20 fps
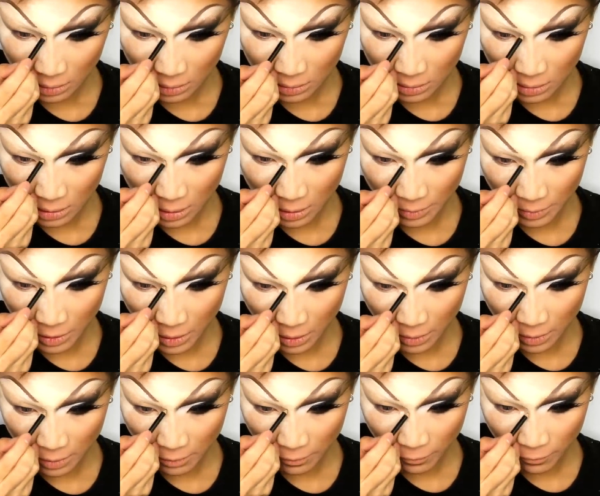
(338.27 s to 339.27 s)
So I'm
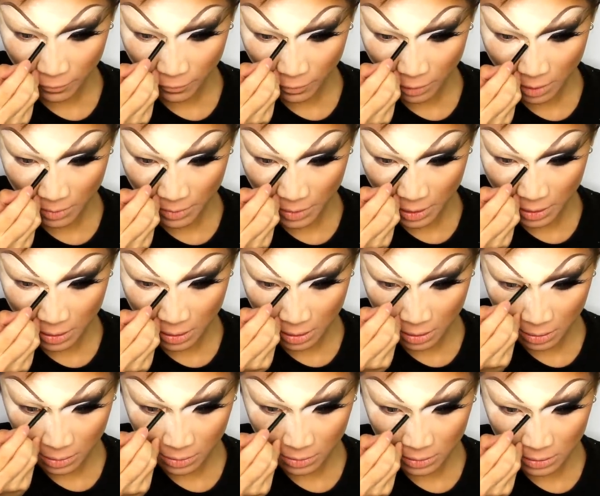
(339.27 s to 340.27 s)
going from the
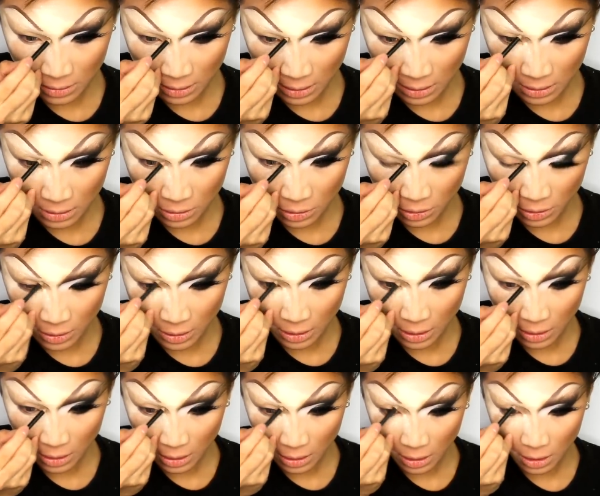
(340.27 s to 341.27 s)
nose and
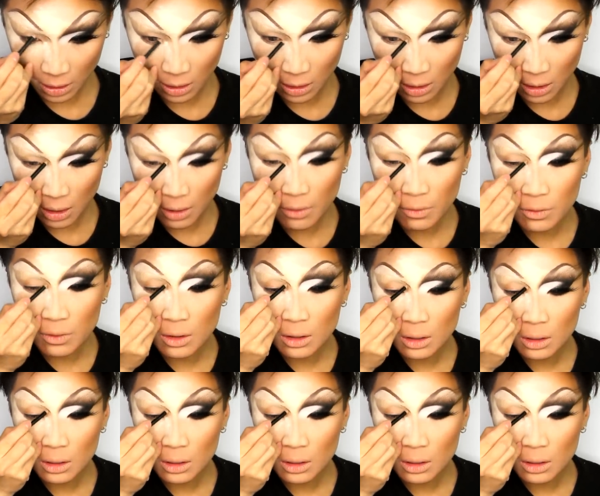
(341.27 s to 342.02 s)
drawing a curve.